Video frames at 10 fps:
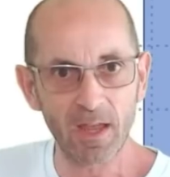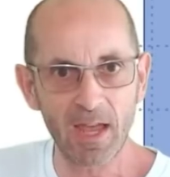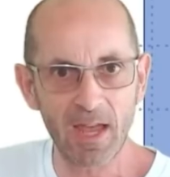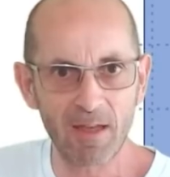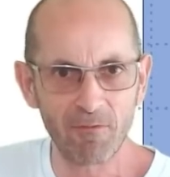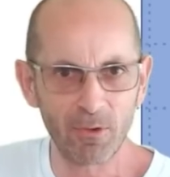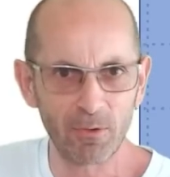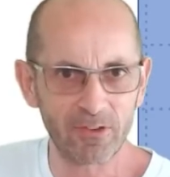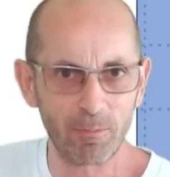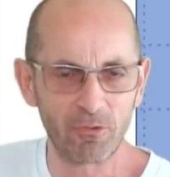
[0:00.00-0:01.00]
And
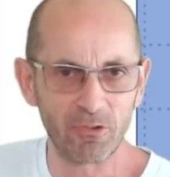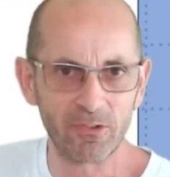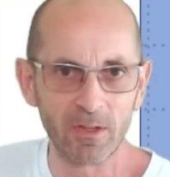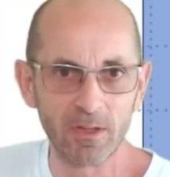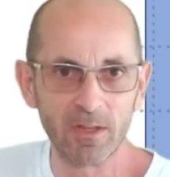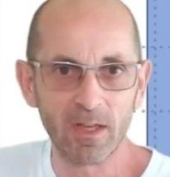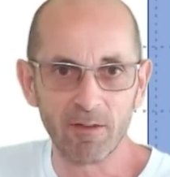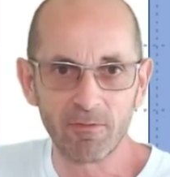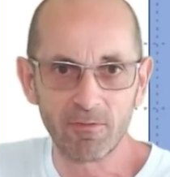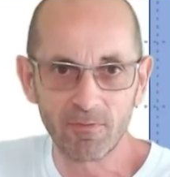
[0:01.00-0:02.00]
those temperatures
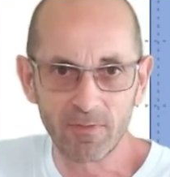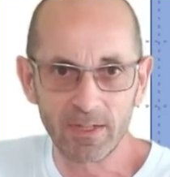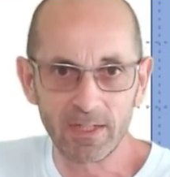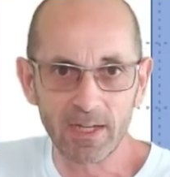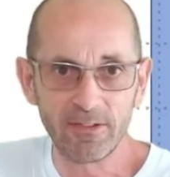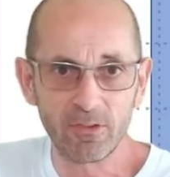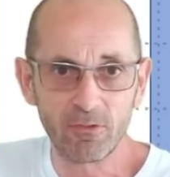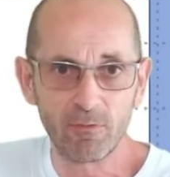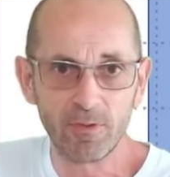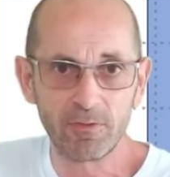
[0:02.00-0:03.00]
at the
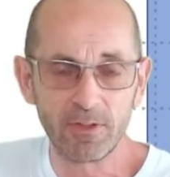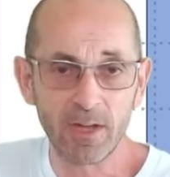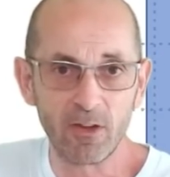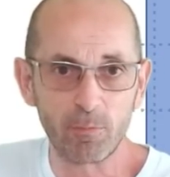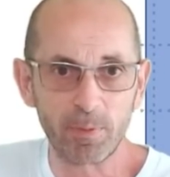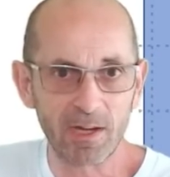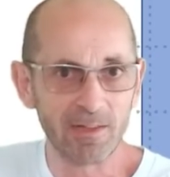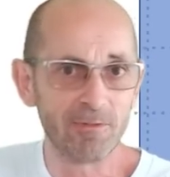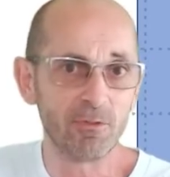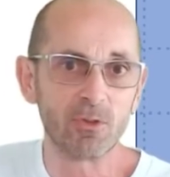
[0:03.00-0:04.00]
850
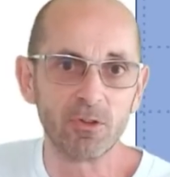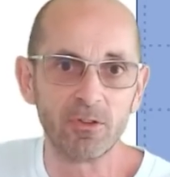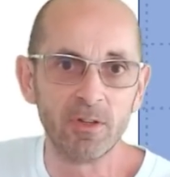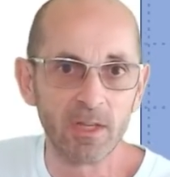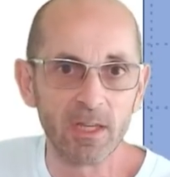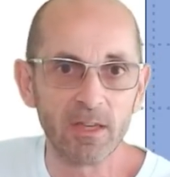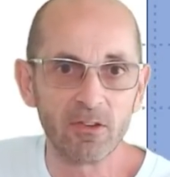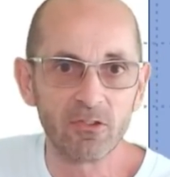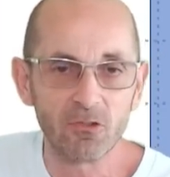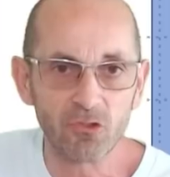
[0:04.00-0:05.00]
HPA level could
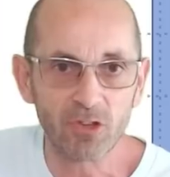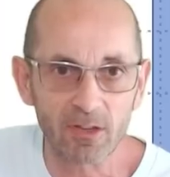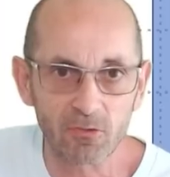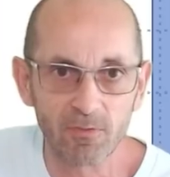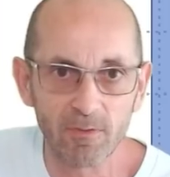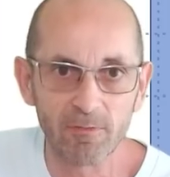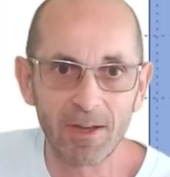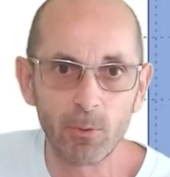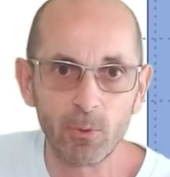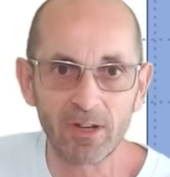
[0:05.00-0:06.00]
suggest that the
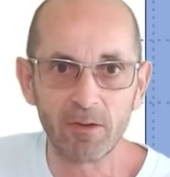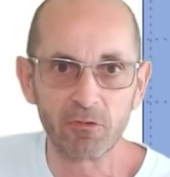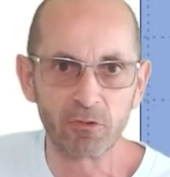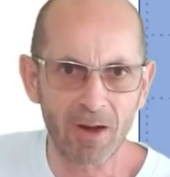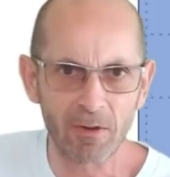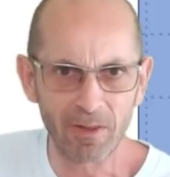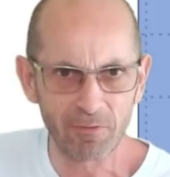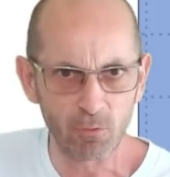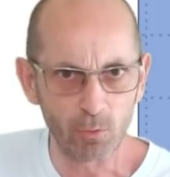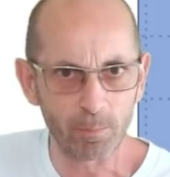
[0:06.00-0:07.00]
values down at the ground
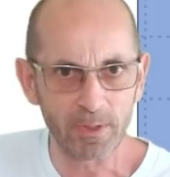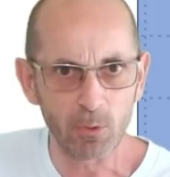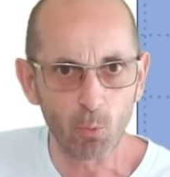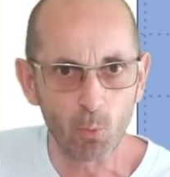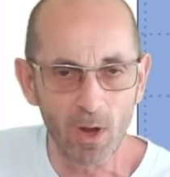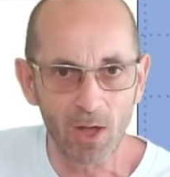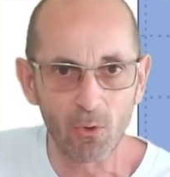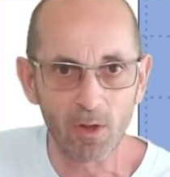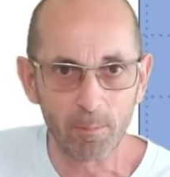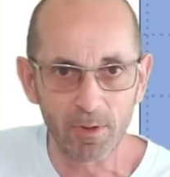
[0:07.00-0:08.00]
level would be
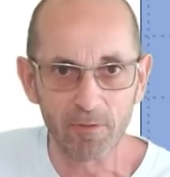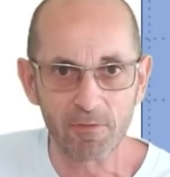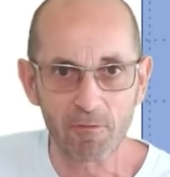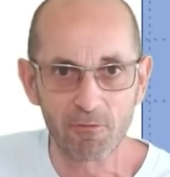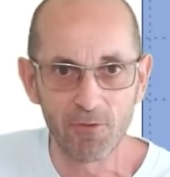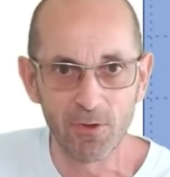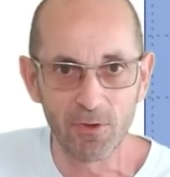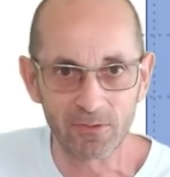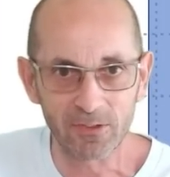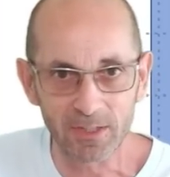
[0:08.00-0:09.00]
well above
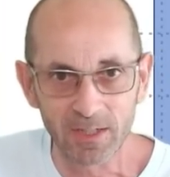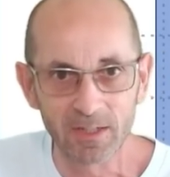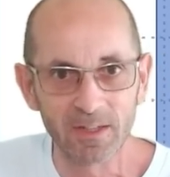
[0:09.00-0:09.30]
30.